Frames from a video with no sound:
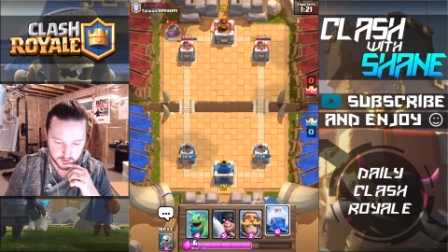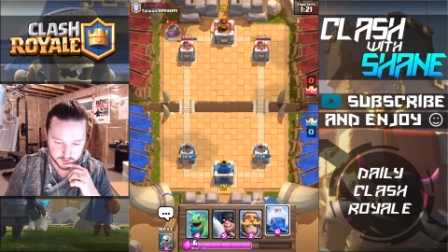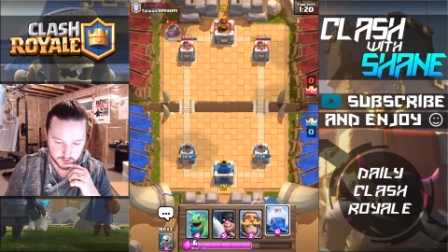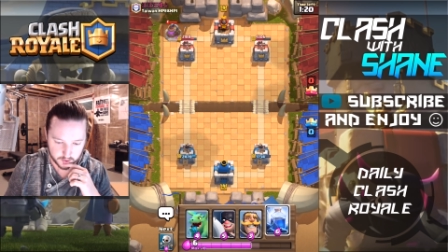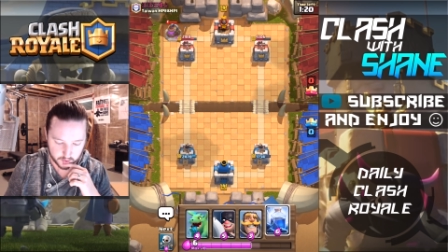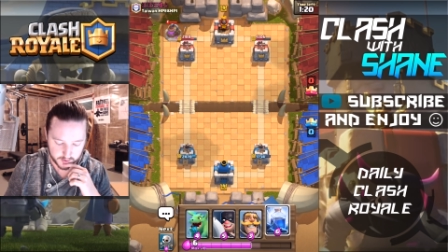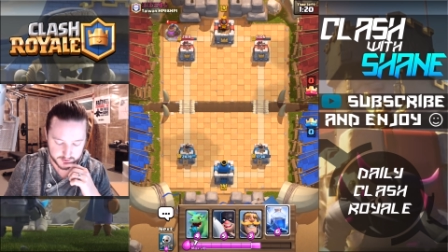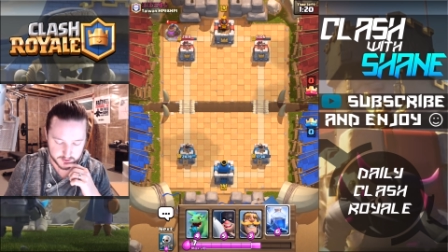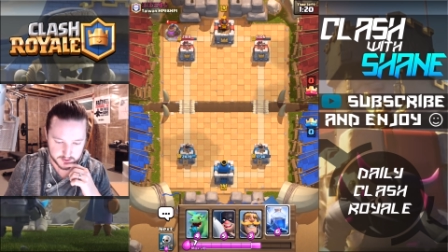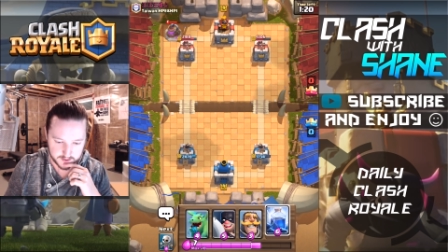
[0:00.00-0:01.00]
So he
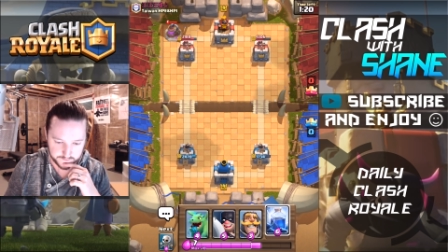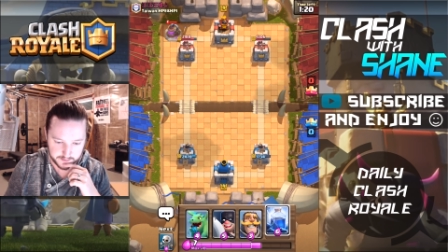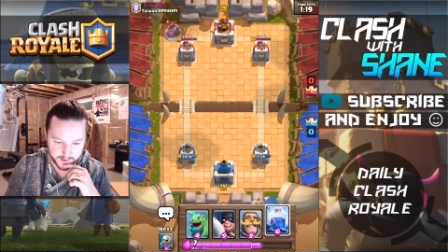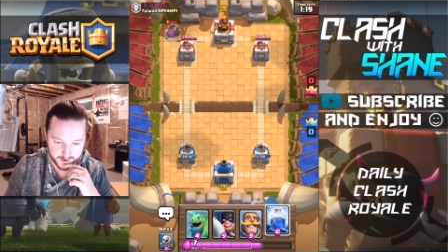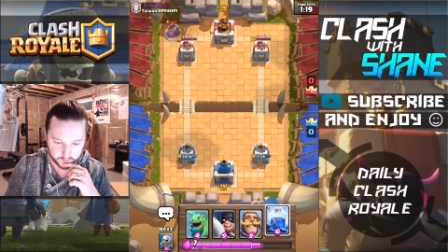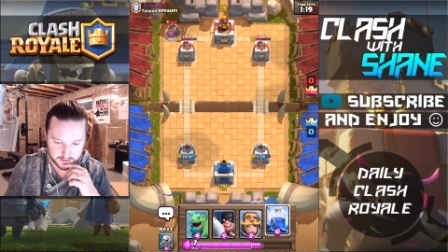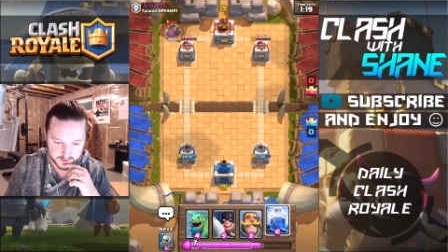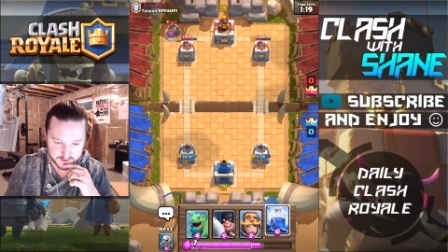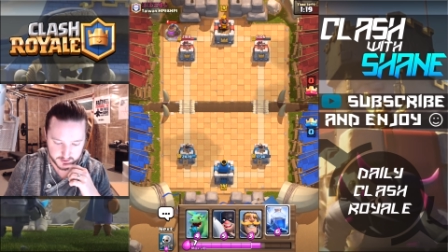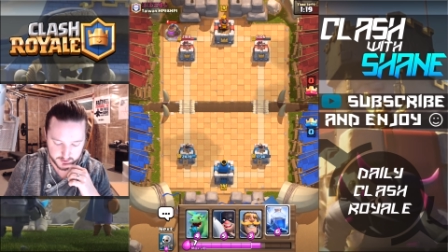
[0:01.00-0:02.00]
does have the Battle Ram
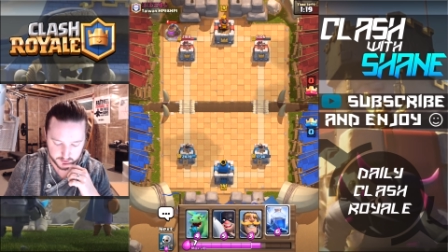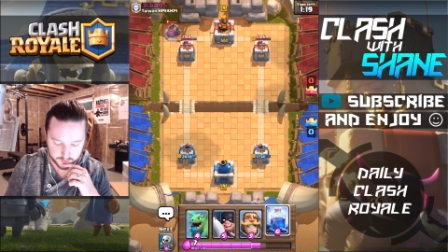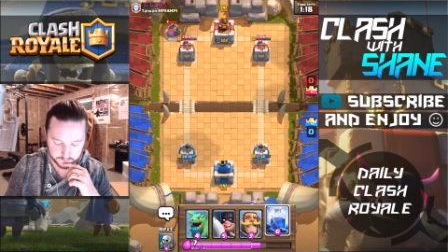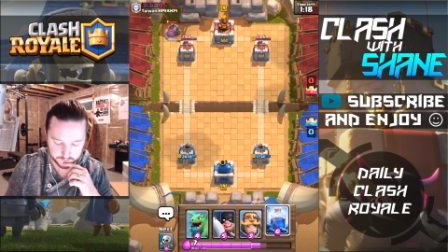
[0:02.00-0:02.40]
in his deck.